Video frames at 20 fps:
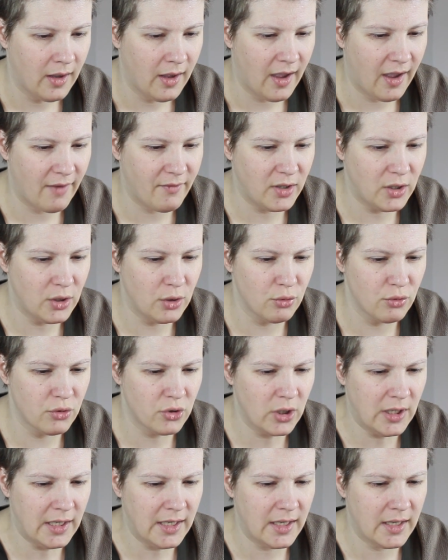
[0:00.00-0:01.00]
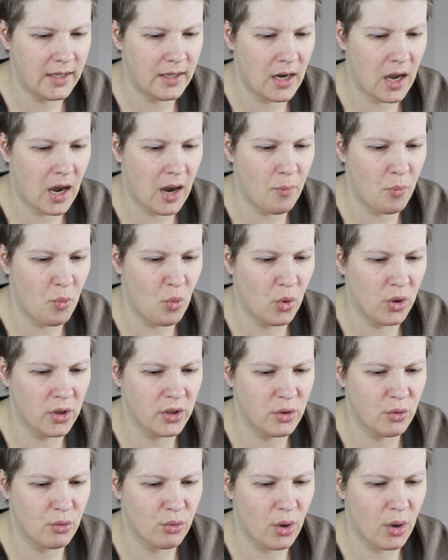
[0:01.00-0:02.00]
having usually an
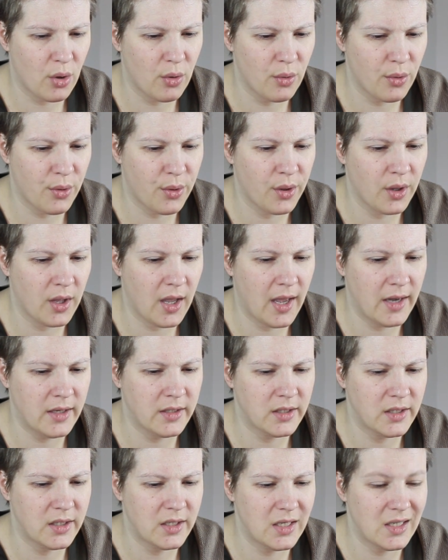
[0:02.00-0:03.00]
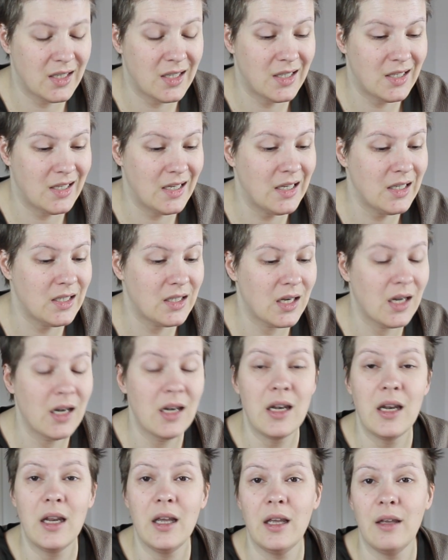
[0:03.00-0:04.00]
upward growth and distinct
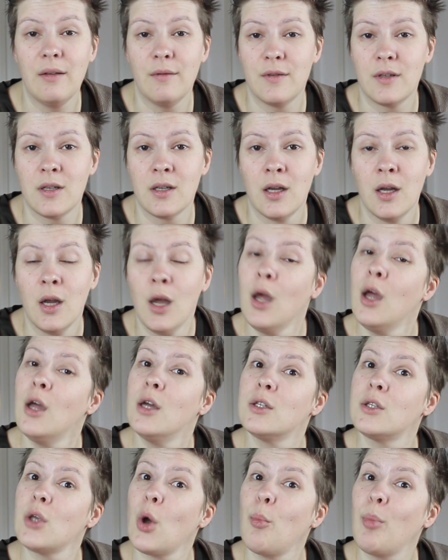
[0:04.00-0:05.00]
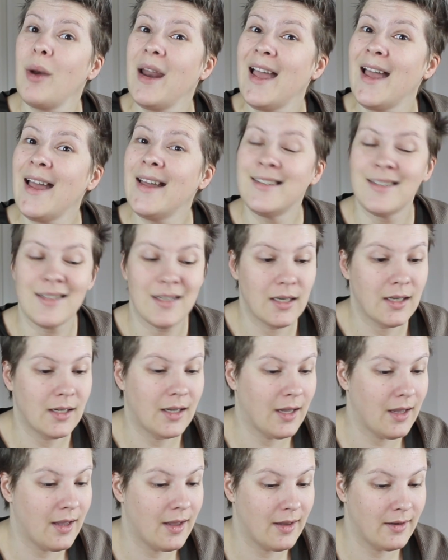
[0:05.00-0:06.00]
leaves. So plant
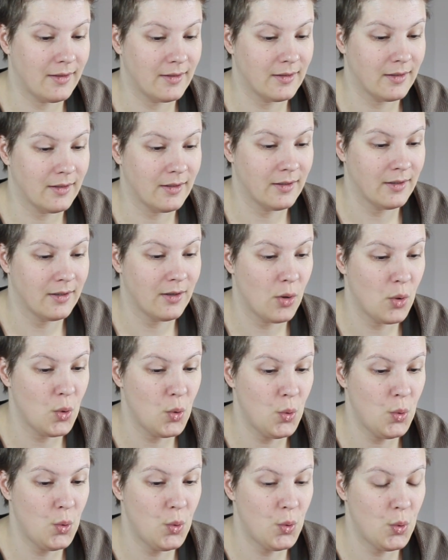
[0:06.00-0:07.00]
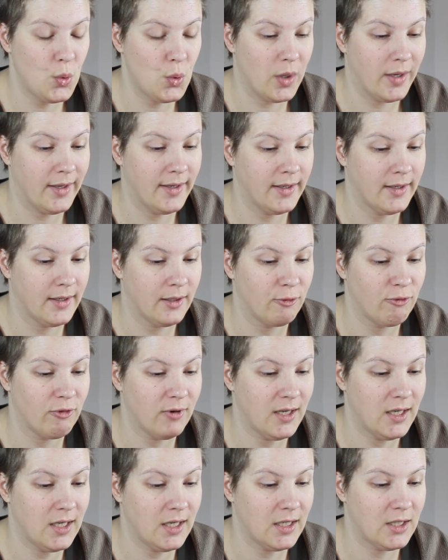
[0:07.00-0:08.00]
again. Ooh.
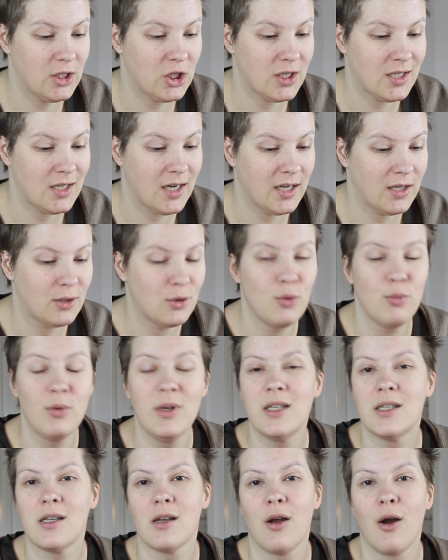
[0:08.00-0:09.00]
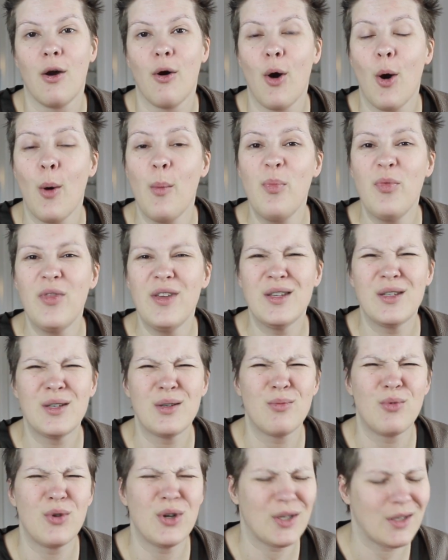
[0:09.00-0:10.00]
Great, just like 2 weeks ago. Hope
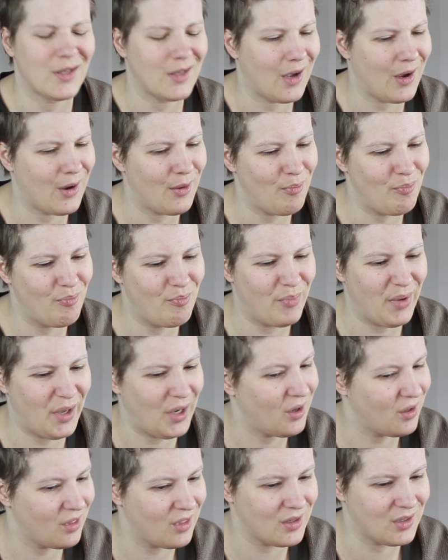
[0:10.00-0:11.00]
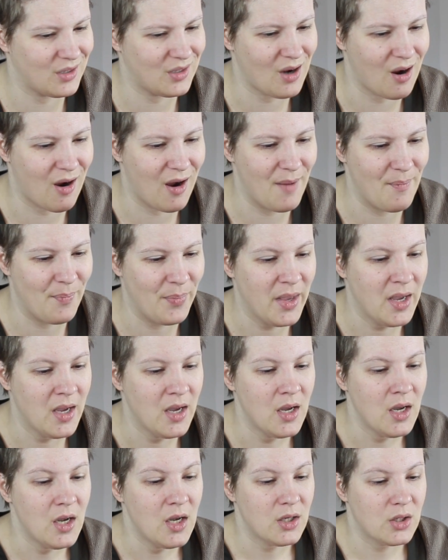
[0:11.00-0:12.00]
this works out better this time.
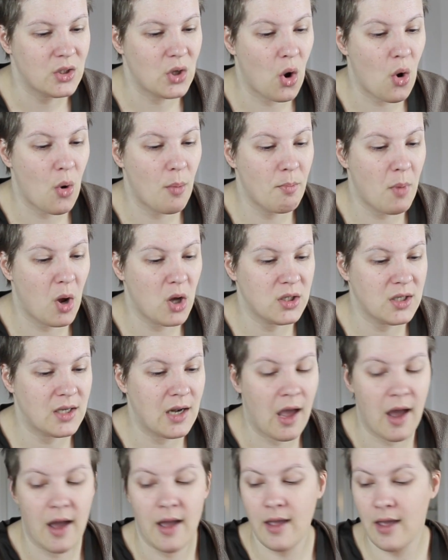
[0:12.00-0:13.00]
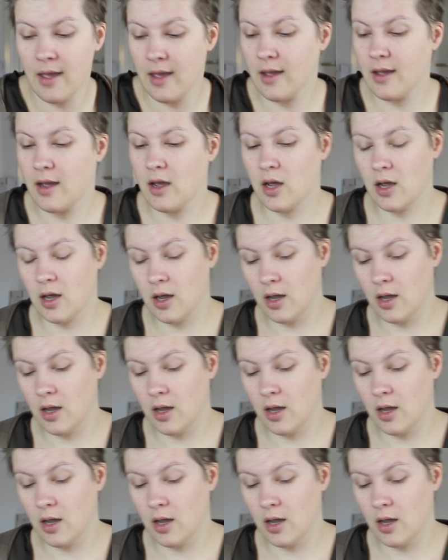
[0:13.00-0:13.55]
So, moss-like